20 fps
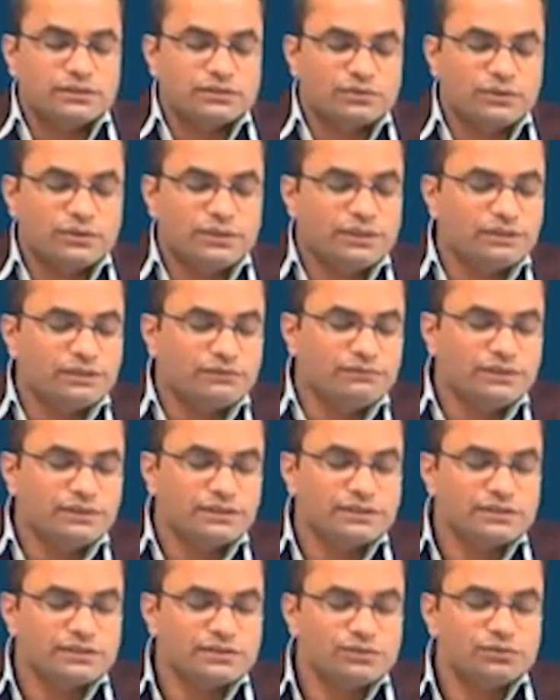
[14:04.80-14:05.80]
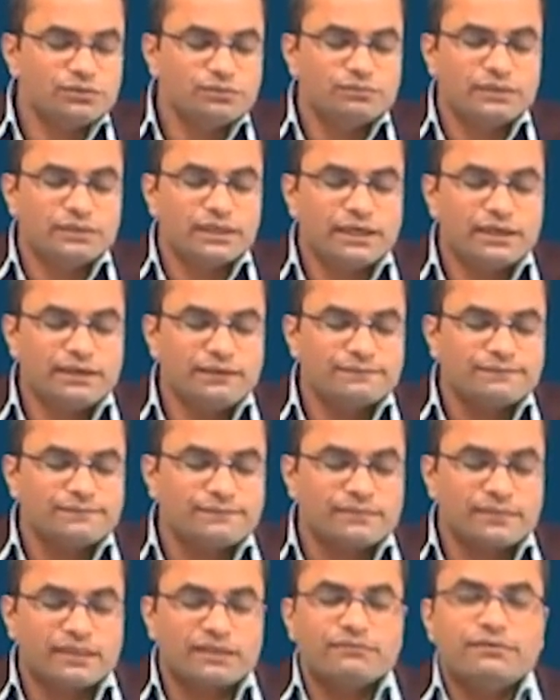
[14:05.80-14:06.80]
So, here we assume that
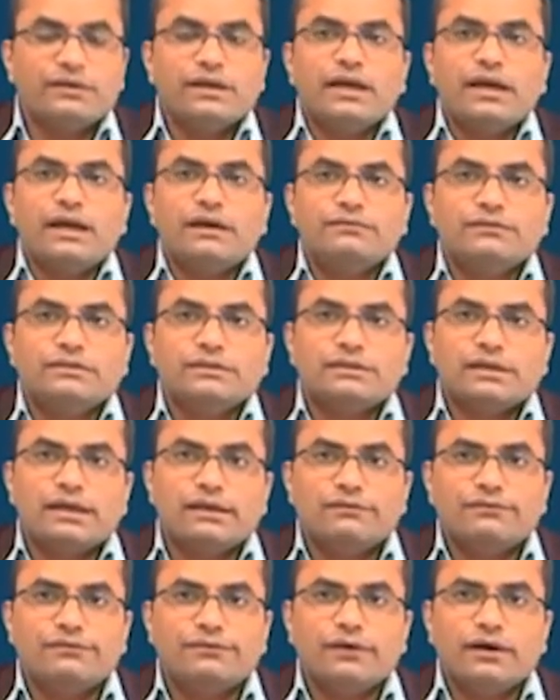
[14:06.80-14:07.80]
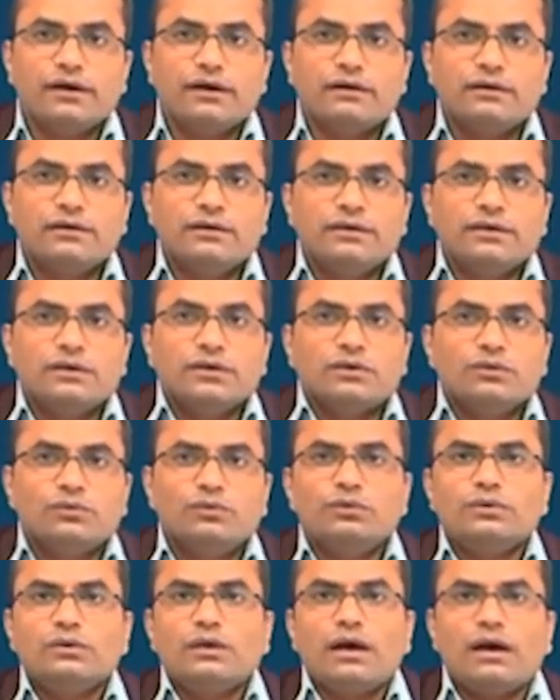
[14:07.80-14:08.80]
we have this alpha
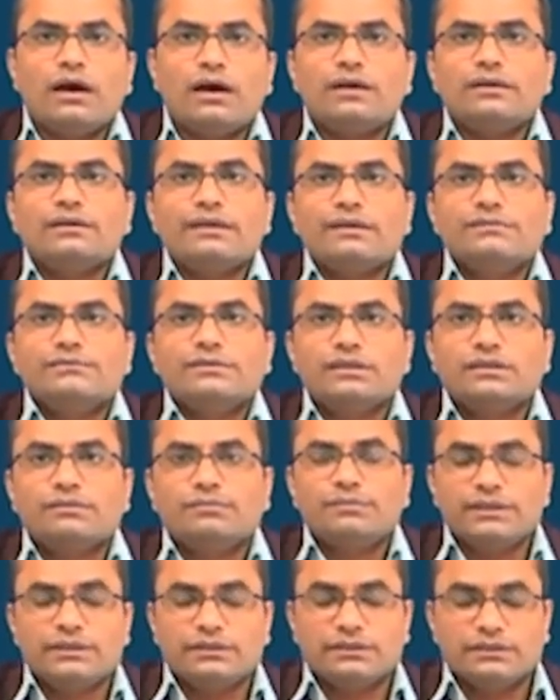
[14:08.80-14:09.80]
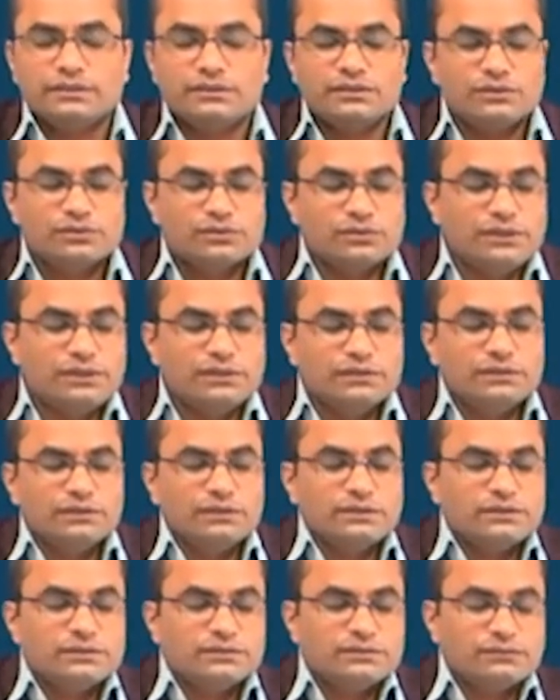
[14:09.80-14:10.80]
root r times repeated. So, here
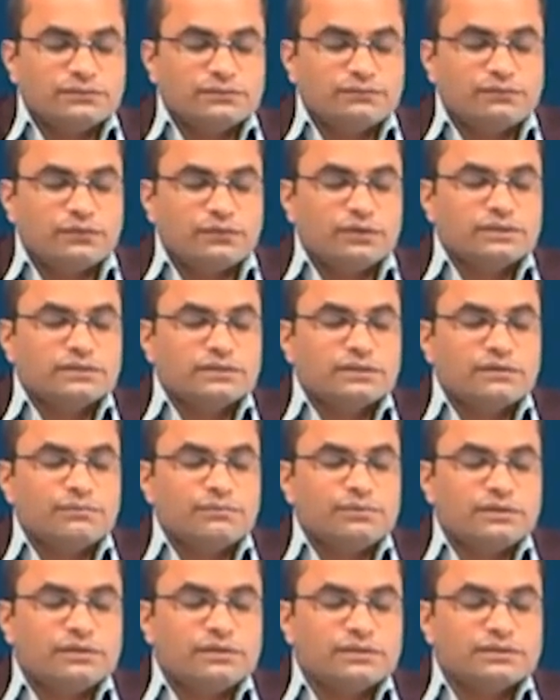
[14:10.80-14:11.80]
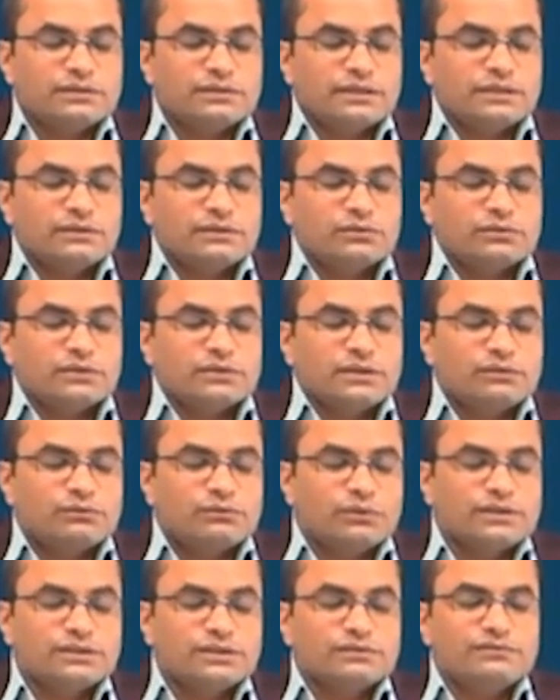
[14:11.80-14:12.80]
this for example, in the second order
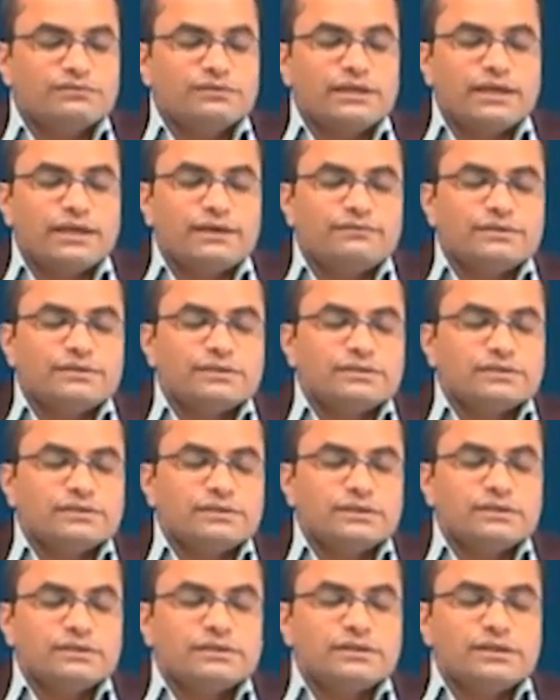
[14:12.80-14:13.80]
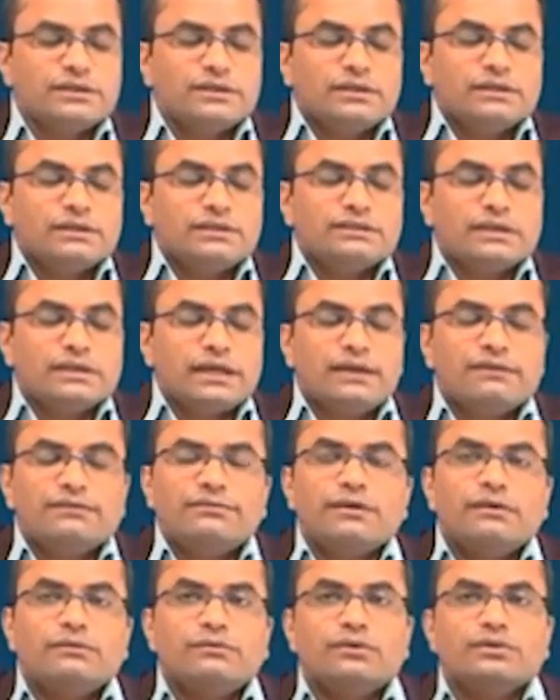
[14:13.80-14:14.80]
equation we have discussed this
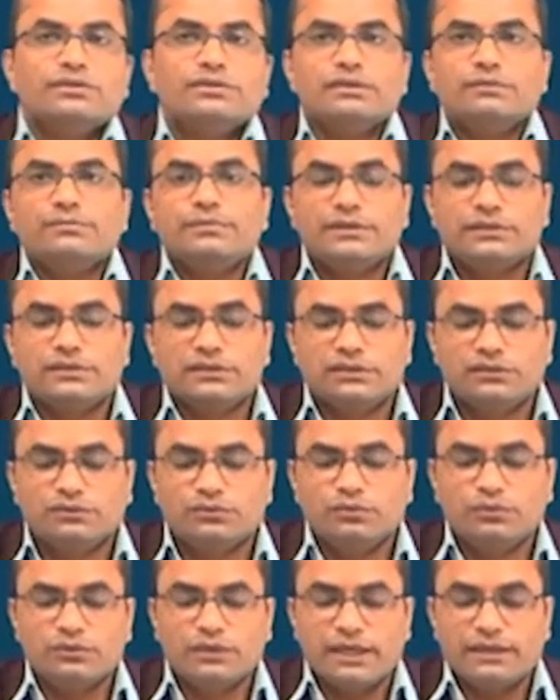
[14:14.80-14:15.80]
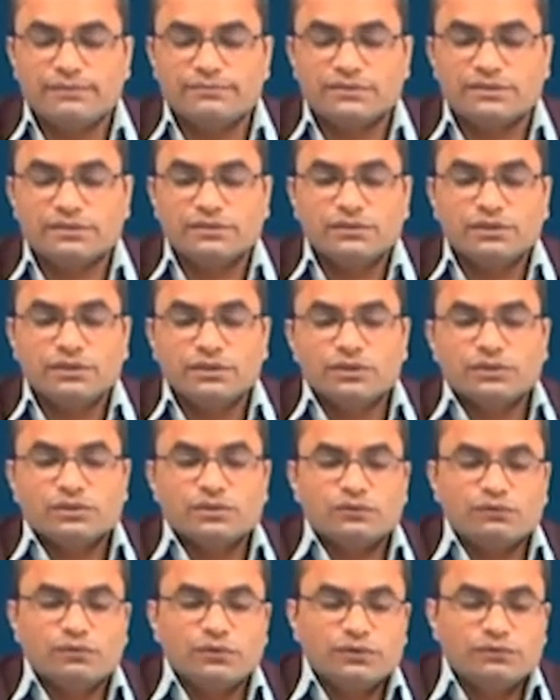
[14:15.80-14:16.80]
alpha was repeated 2 times.
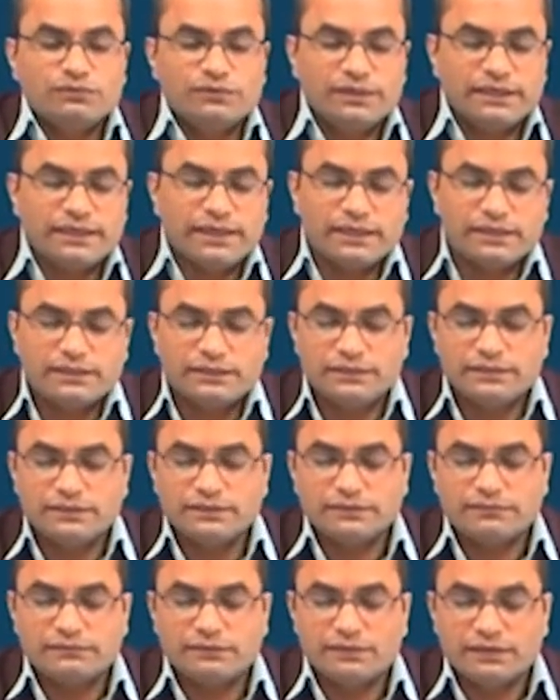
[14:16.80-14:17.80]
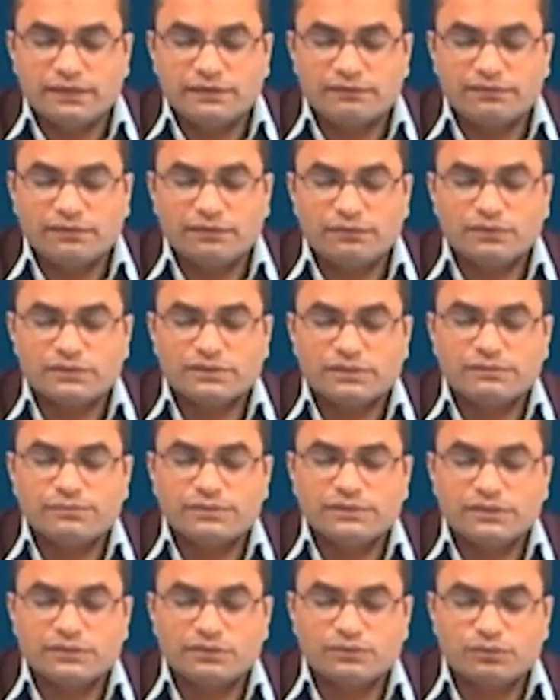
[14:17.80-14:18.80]
So, what we get here when alpha was
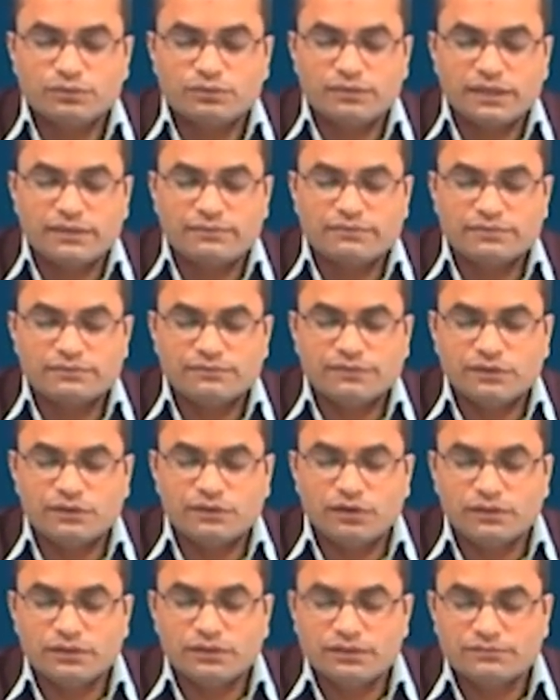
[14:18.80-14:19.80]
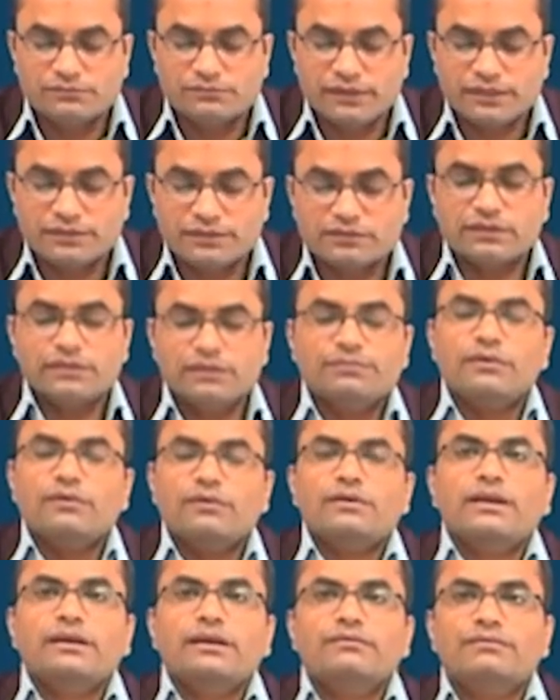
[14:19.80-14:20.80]
repeated 2 times we got this factor e
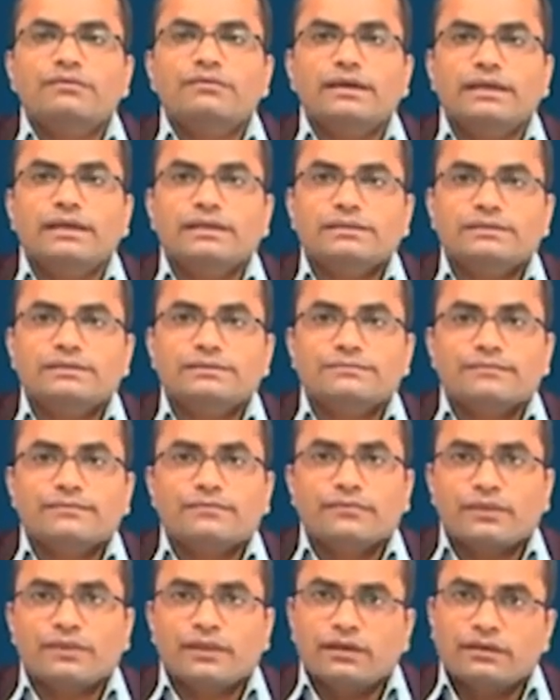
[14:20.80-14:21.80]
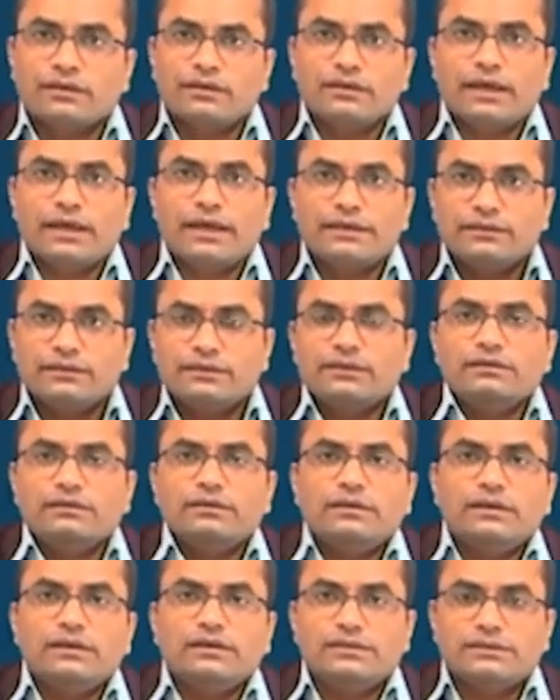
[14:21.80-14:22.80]
power alpha x like the
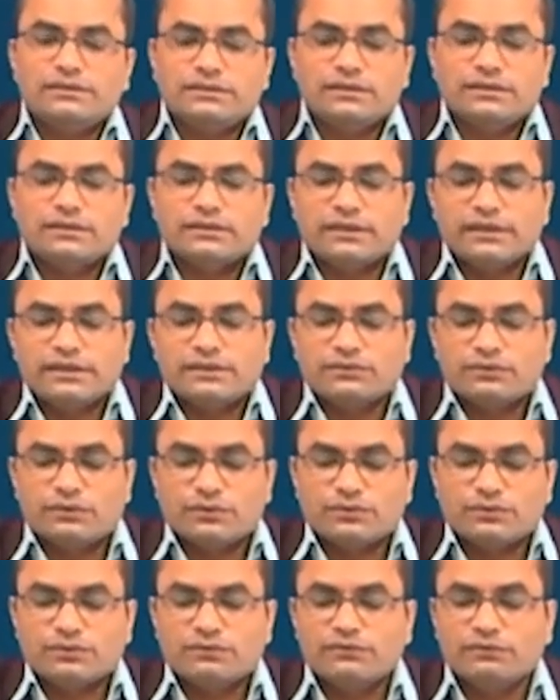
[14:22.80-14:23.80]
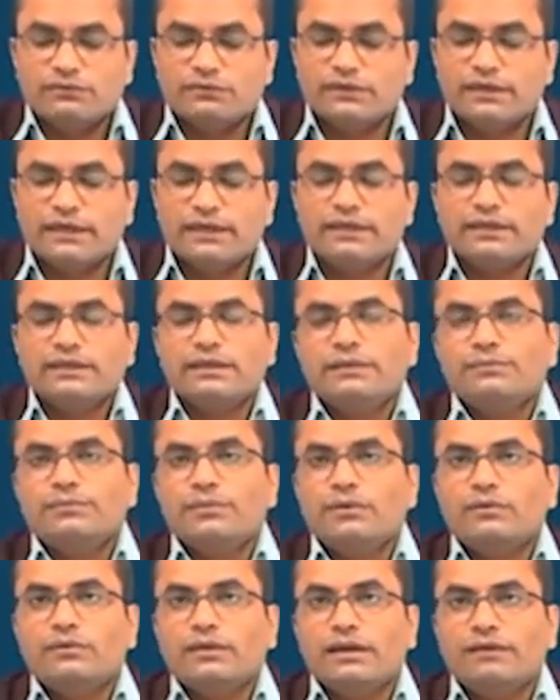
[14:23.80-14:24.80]
earlier distinct case also you were getting e
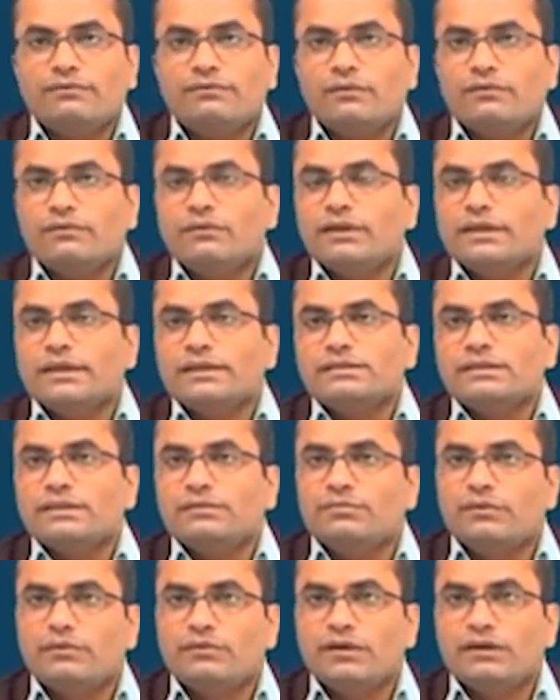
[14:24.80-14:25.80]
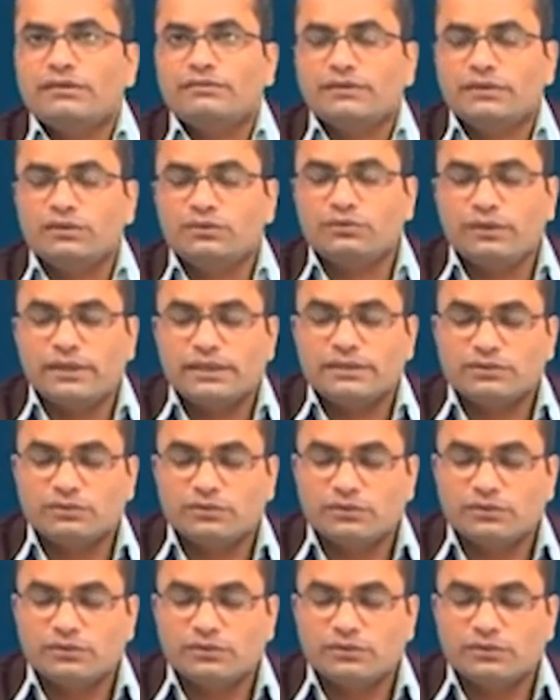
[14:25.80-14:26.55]
power alpha 1 x e power alpha 2 x.